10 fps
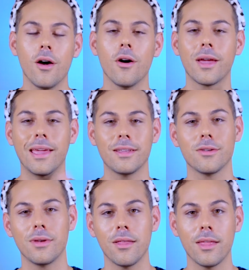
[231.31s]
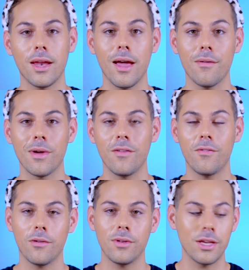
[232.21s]
Okay, so now that I have my
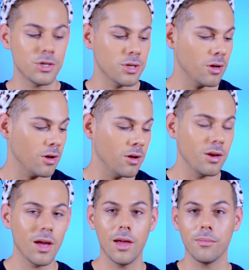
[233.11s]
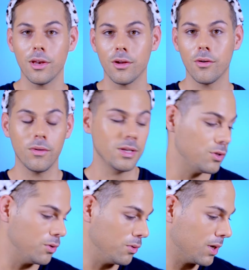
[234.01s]
foundation on, I'm gonna go
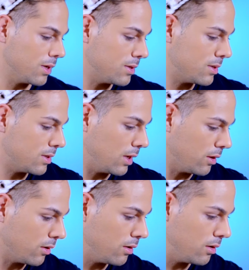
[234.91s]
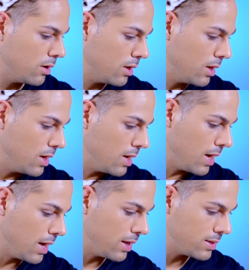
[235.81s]
into concealer.
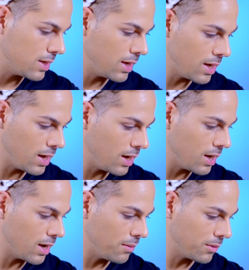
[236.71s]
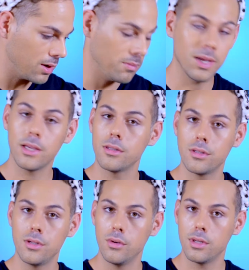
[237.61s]
And today I'm gonna mix
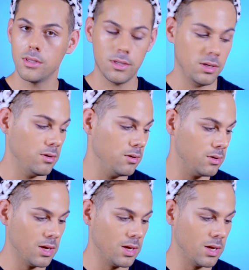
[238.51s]
2 concealers.